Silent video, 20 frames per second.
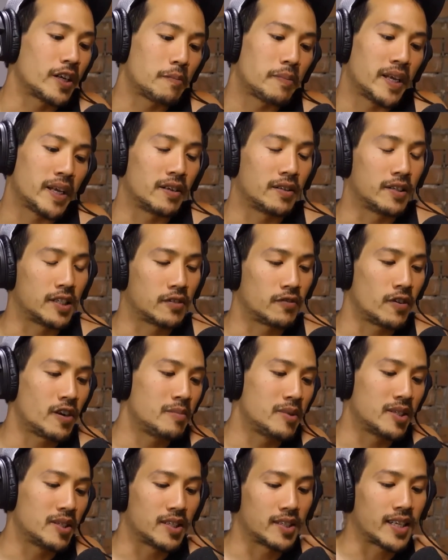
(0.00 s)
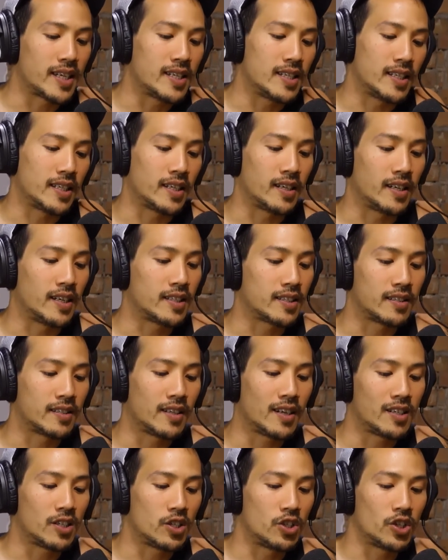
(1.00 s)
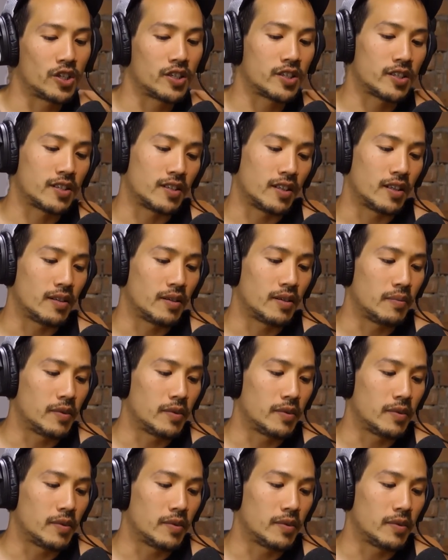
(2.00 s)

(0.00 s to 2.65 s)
to paint on this farm is this idea. It's not just